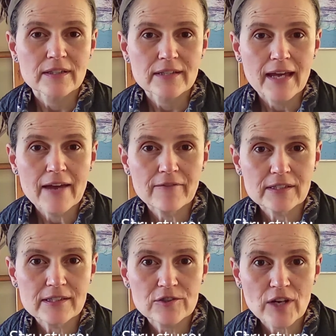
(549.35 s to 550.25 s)
having
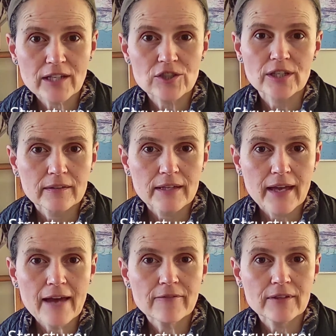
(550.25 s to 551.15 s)
structure,
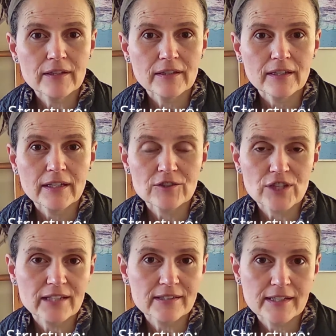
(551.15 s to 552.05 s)
having a
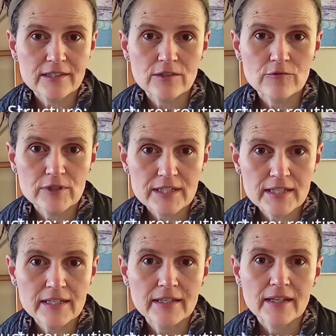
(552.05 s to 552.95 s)
child-centered
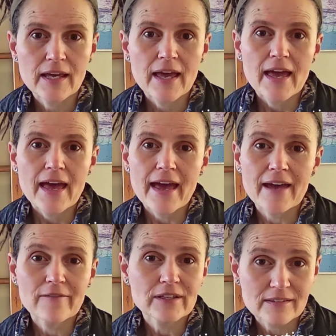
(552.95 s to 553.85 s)
routine,
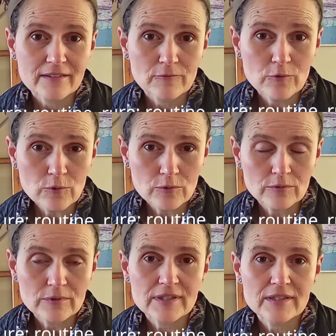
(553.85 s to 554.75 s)
having
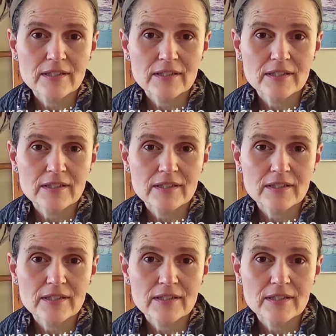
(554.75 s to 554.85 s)
rules,